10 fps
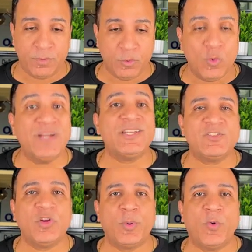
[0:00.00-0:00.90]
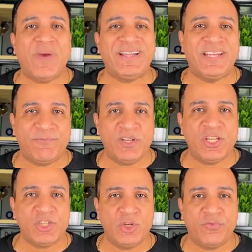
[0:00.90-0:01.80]
Google does not provide
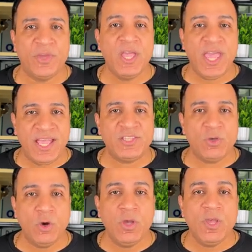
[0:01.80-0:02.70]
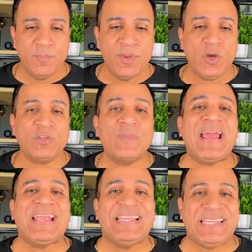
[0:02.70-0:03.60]
definition of SEO because my
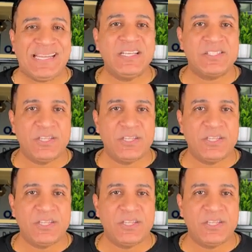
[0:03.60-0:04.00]
intent is